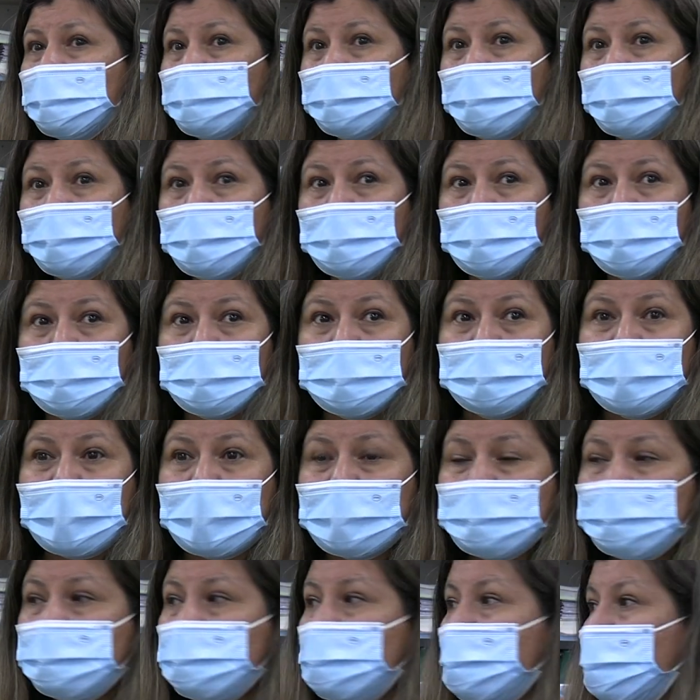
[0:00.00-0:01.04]
for your
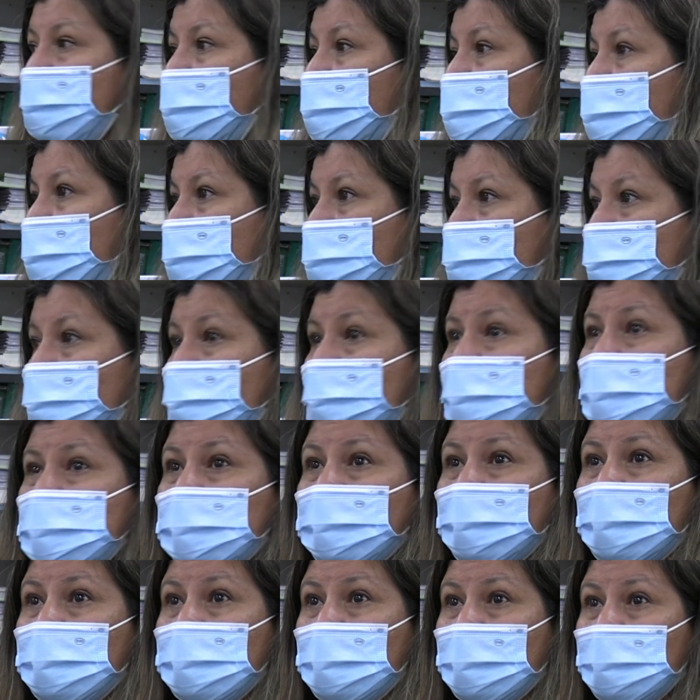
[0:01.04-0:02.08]
classroom, for your
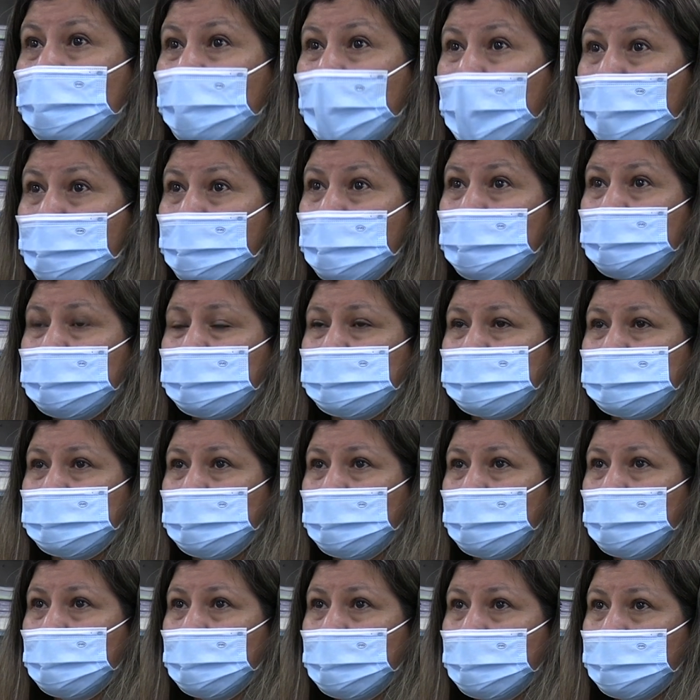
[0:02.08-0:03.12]
students, for your families,
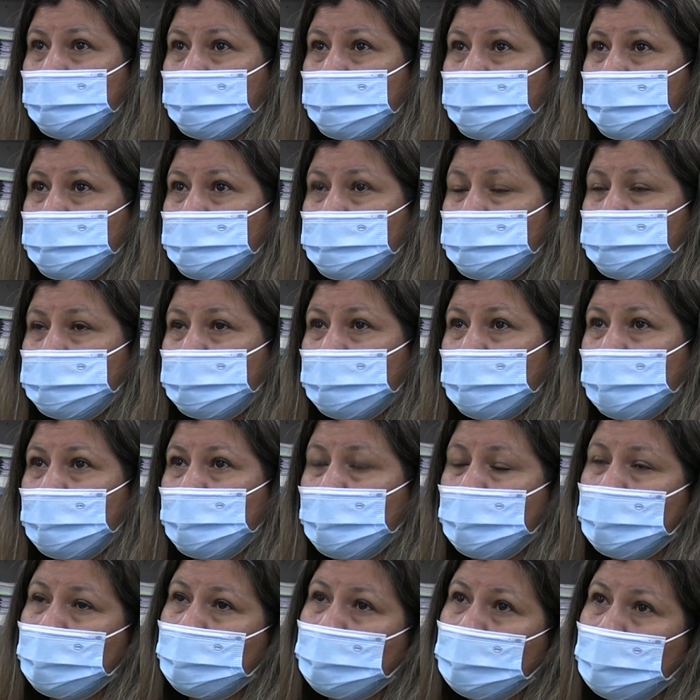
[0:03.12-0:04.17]

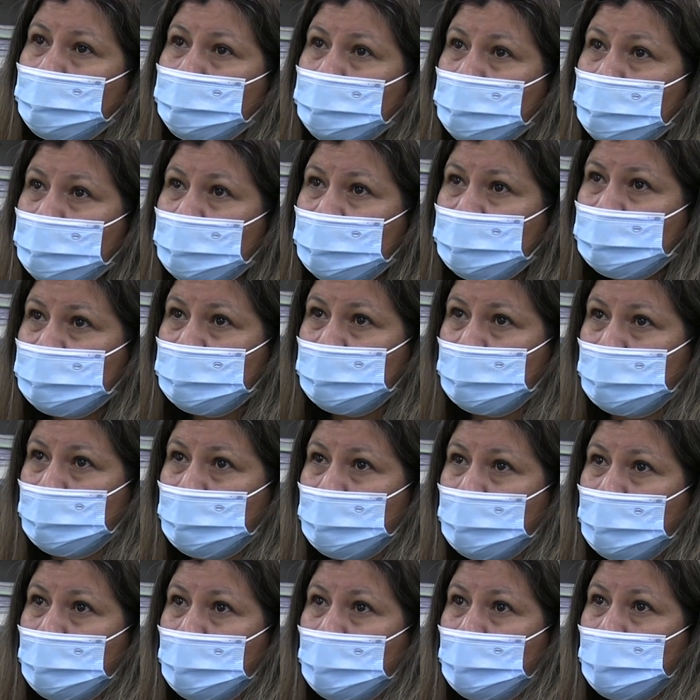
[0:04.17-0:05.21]
for your community.
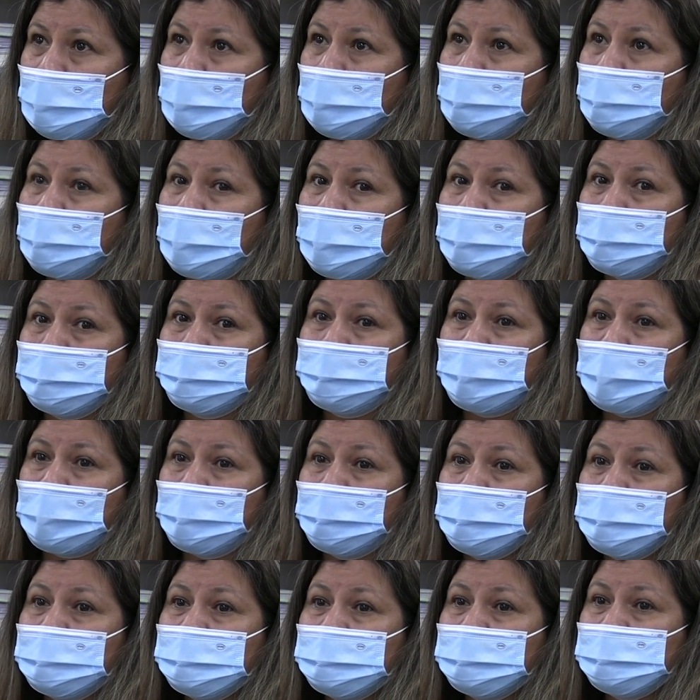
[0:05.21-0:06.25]
My
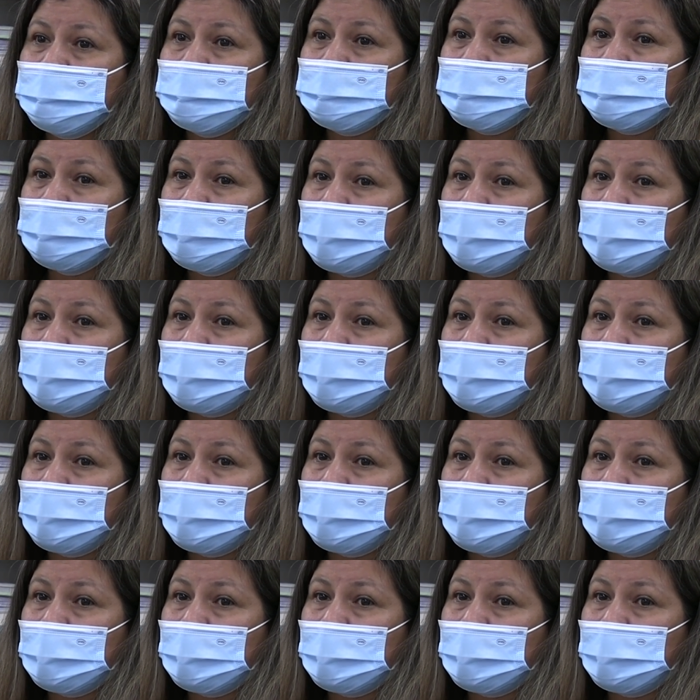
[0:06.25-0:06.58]
parents